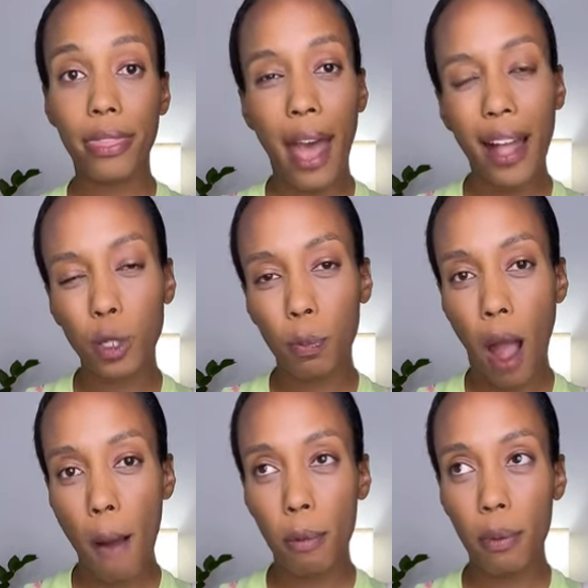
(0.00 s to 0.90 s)
that's
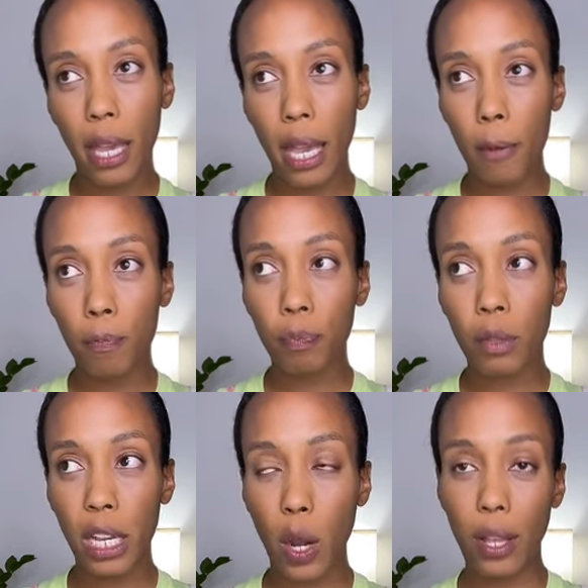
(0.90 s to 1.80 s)
probably,
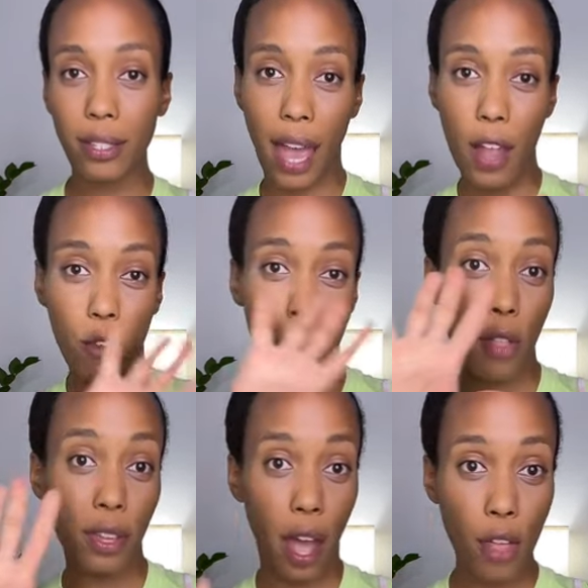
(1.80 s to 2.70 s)
aside from
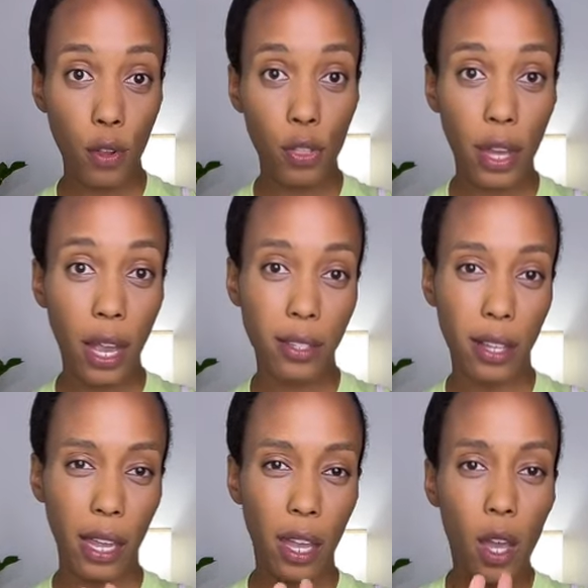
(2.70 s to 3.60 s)
all the other
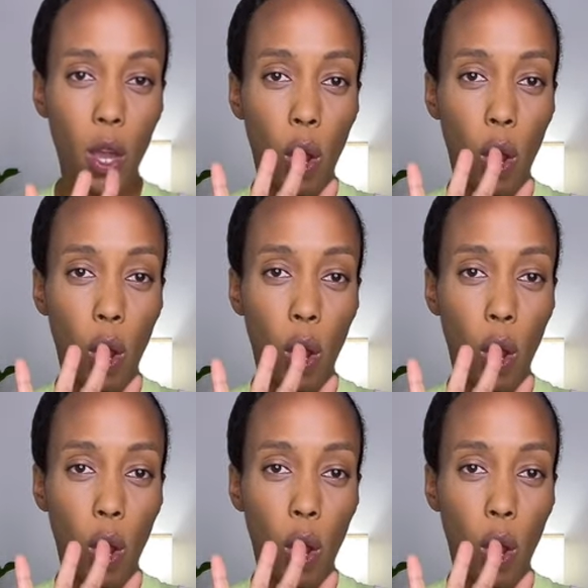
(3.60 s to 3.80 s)
things, like